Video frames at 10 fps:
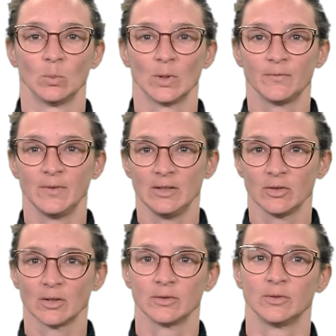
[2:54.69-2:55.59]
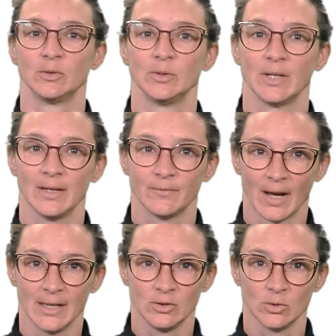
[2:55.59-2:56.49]
What features do they
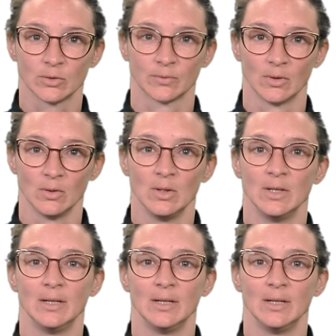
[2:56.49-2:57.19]
find useful?